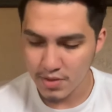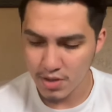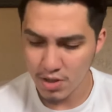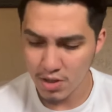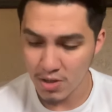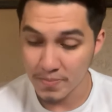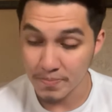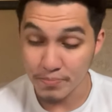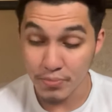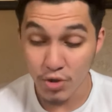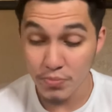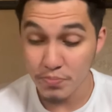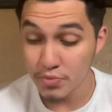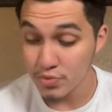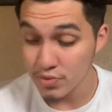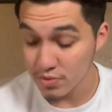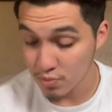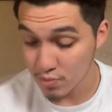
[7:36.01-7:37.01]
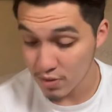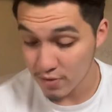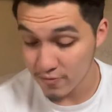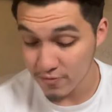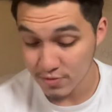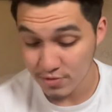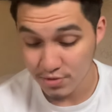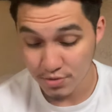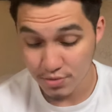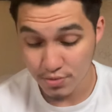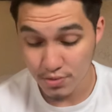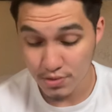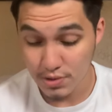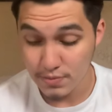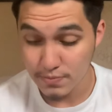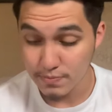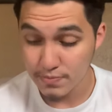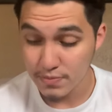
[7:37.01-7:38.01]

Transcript: um, purple as well for shoes.